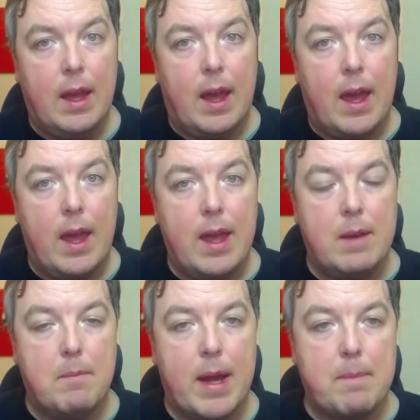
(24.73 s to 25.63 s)

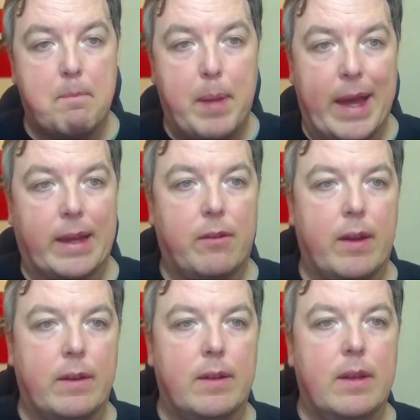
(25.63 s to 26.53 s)
and my
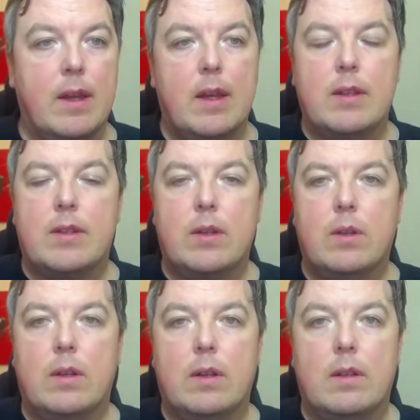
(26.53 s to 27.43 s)
background.
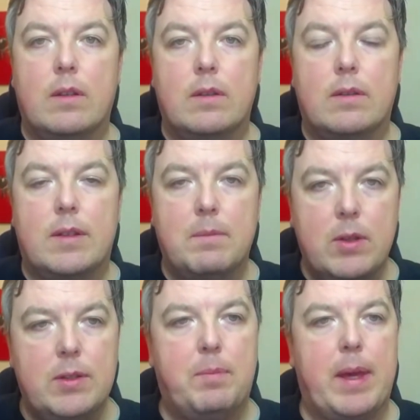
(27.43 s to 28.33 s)
So to
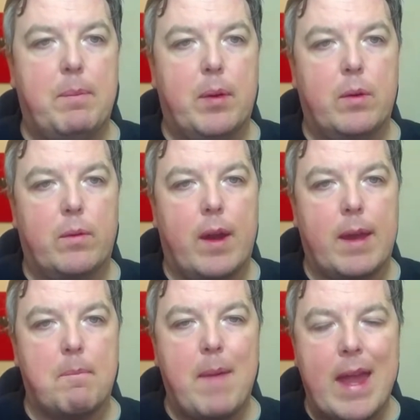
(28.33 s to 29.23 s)
most people,
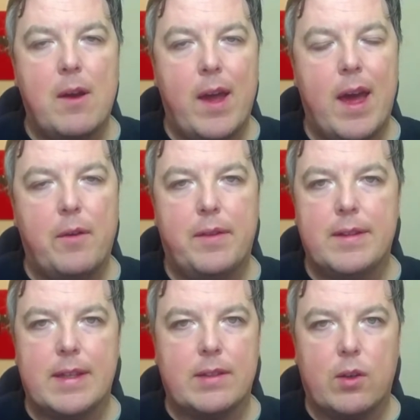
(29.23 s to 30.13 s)
right, mental health is
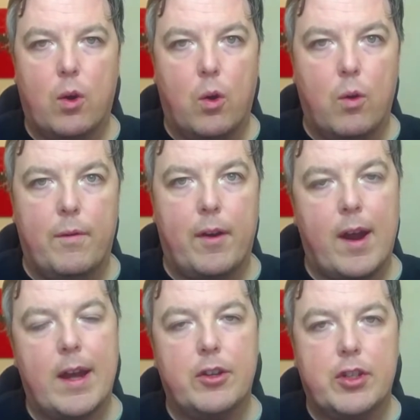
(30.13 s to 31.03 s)
this
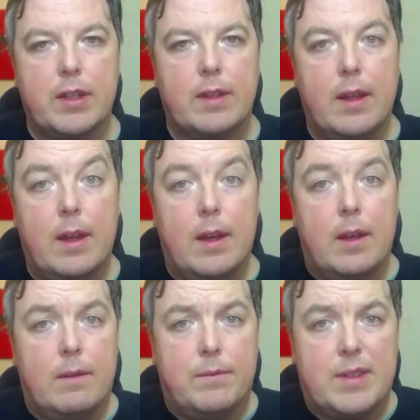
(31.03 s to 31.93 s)
overarching
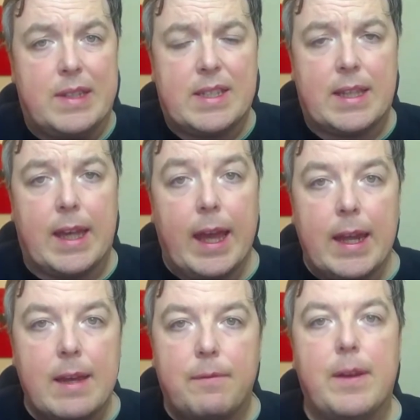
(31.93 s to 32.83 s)

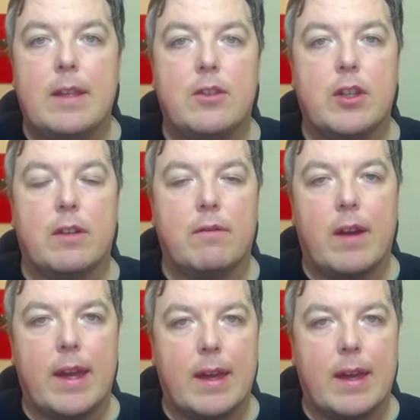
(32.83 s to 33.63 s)
scary feature, right?